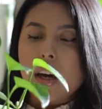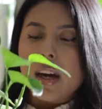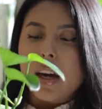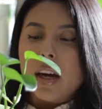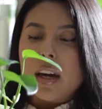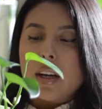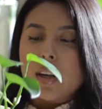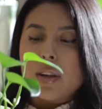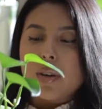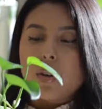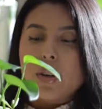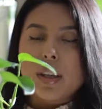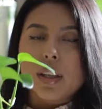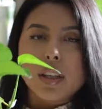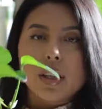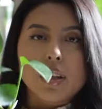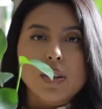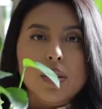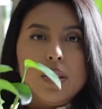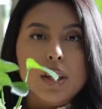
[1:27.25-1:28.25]
and you can
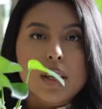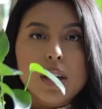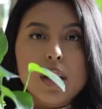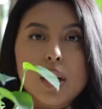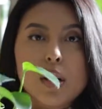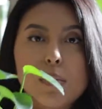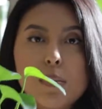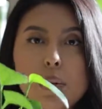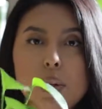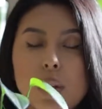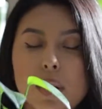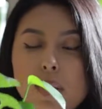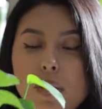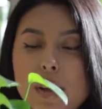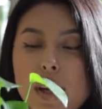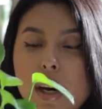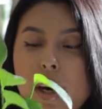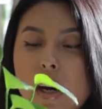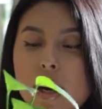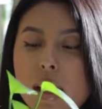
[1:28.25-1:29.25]
literally cut below
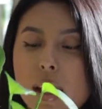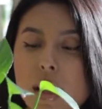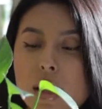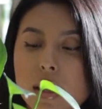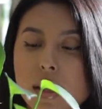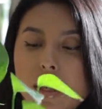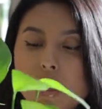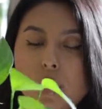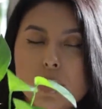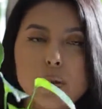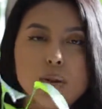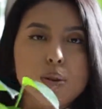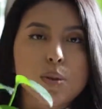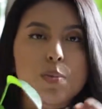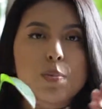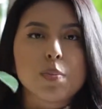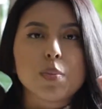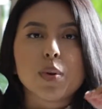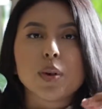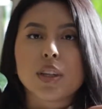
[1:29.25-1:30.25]
that and then just
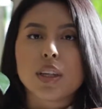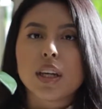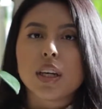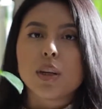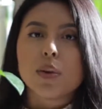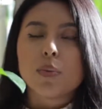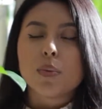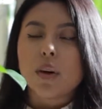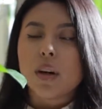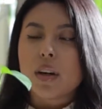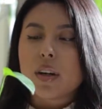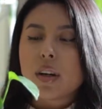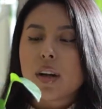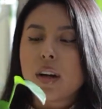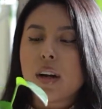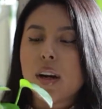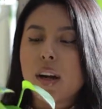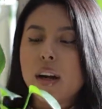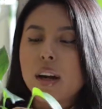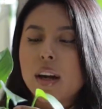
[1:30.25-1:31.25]
put that in water,
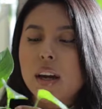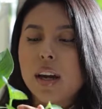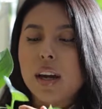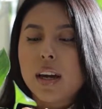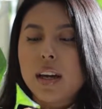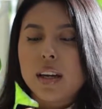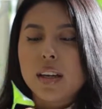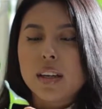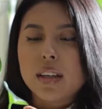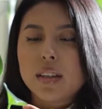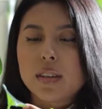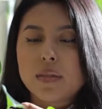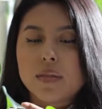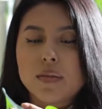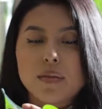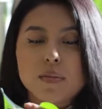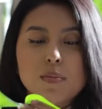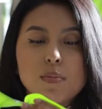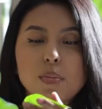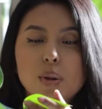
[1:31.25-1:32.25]
and it
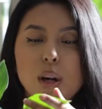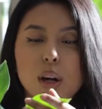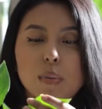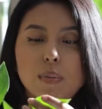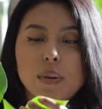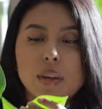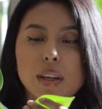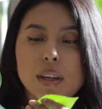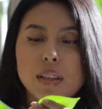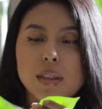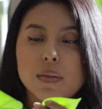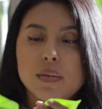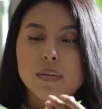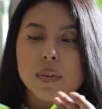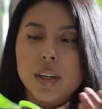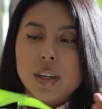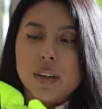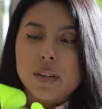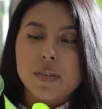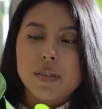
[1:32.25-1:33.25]
propagates
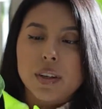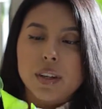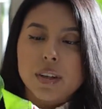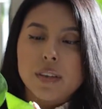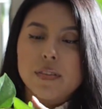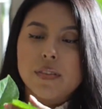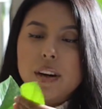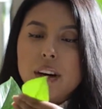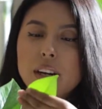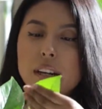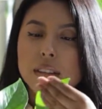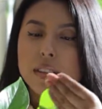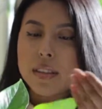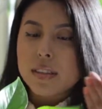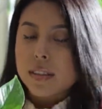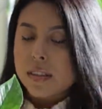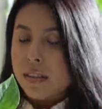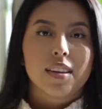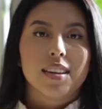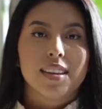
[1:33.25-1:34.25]
very
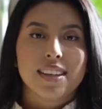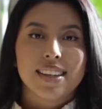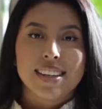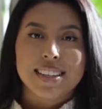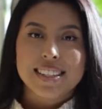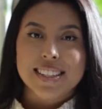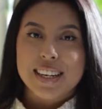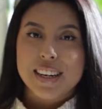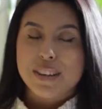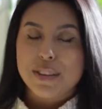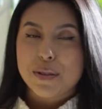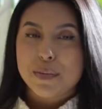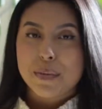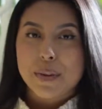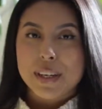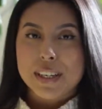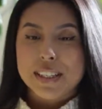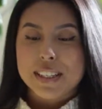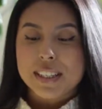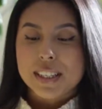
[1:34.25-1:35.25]
fast. The next
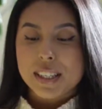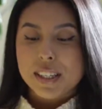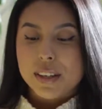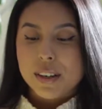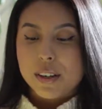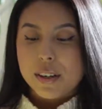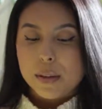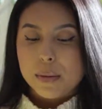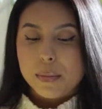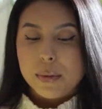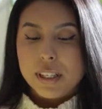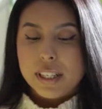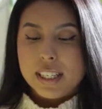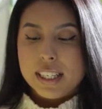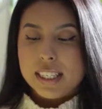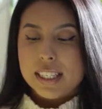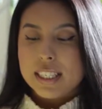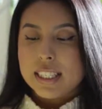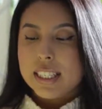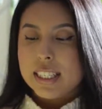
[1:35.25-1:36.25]
houseplants that are on my
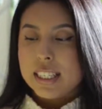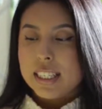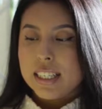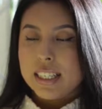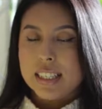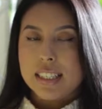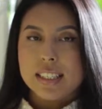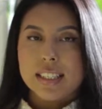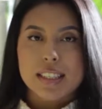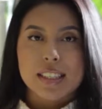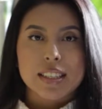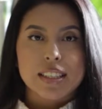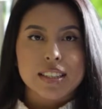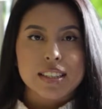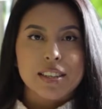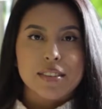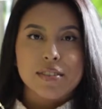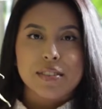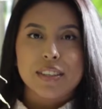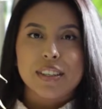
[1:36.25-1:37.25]
list is
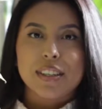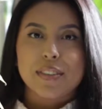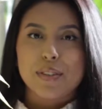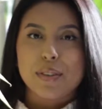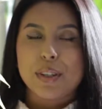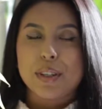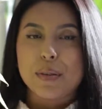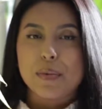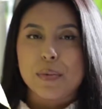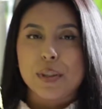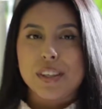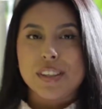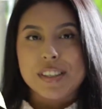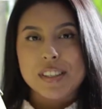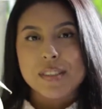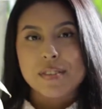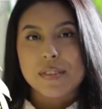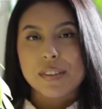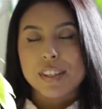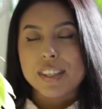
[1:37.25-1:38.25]
definitely going to be
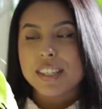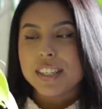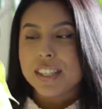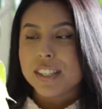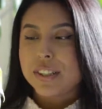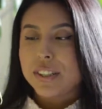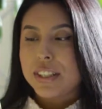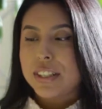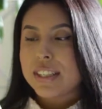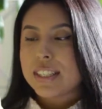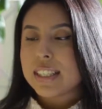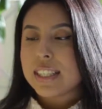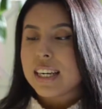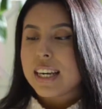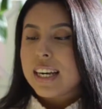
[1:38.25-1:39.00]
these philodendrons.